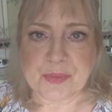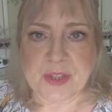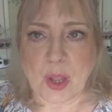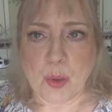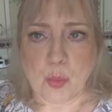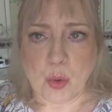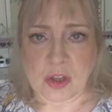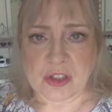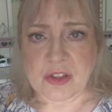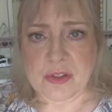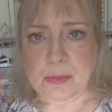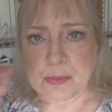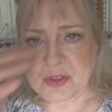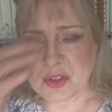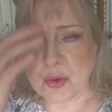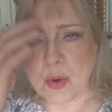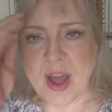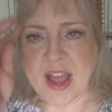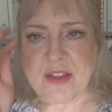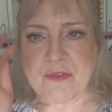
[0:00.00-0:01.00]
One of them's
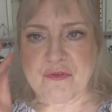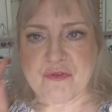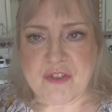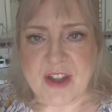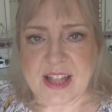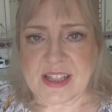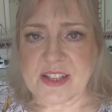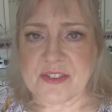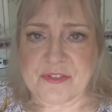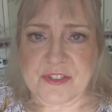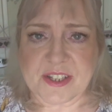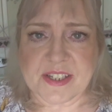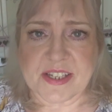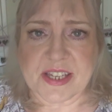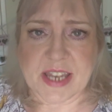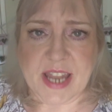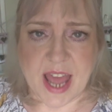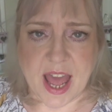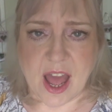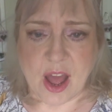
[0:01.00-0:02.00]
quite relevant
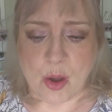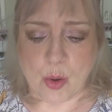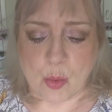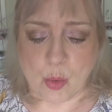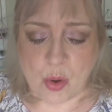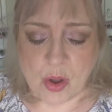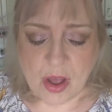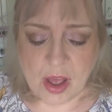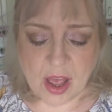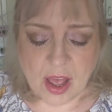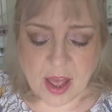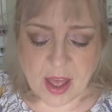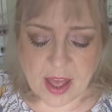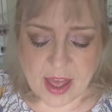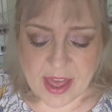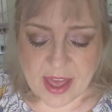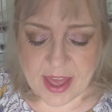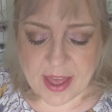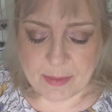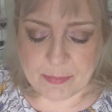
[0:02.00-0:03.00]
now,
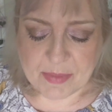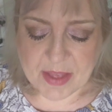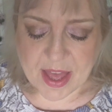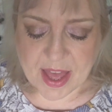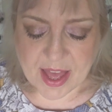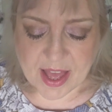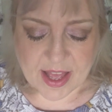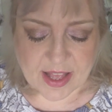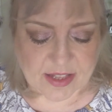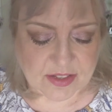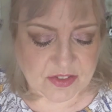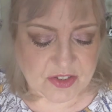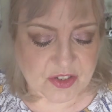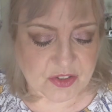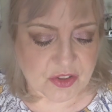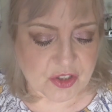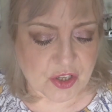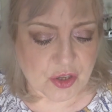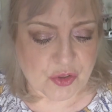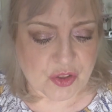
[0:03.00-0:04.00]
and
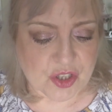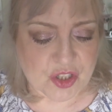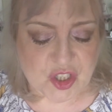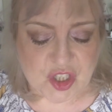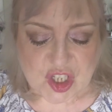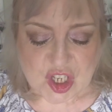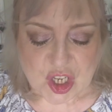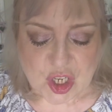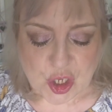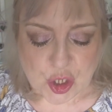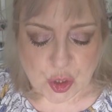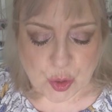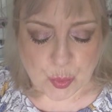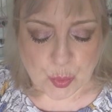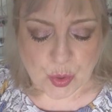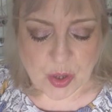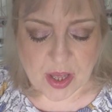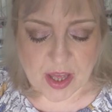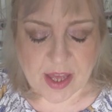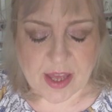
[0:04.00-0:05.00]
the other
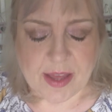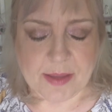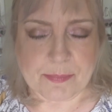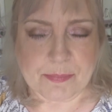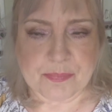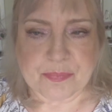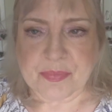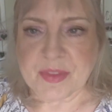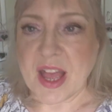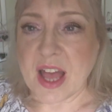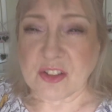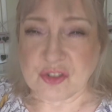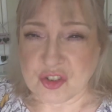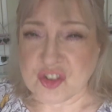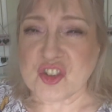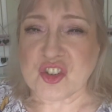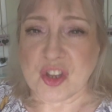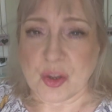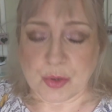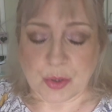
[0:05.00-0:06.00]
2 I'll
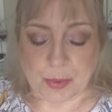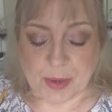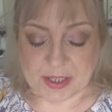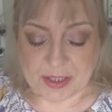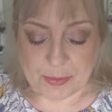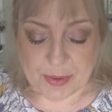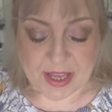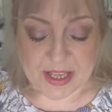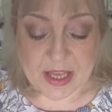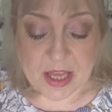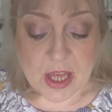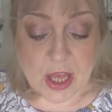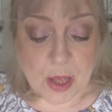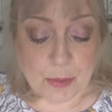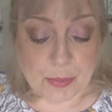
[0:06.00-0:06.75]
just show you anyway.